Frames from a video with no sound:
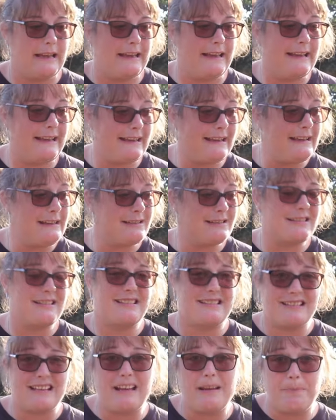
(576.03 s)
it is
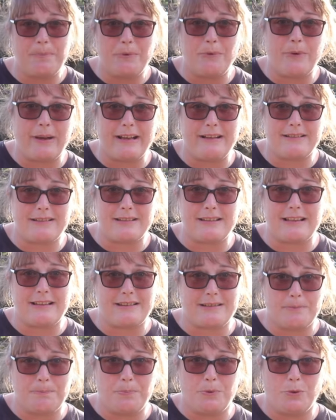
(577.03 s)
disabled
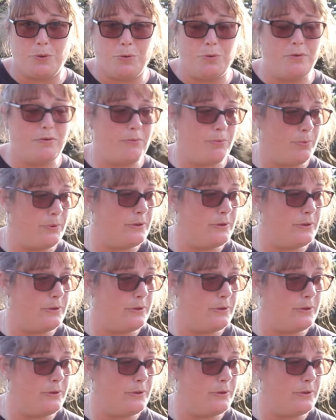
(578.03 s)
accessible.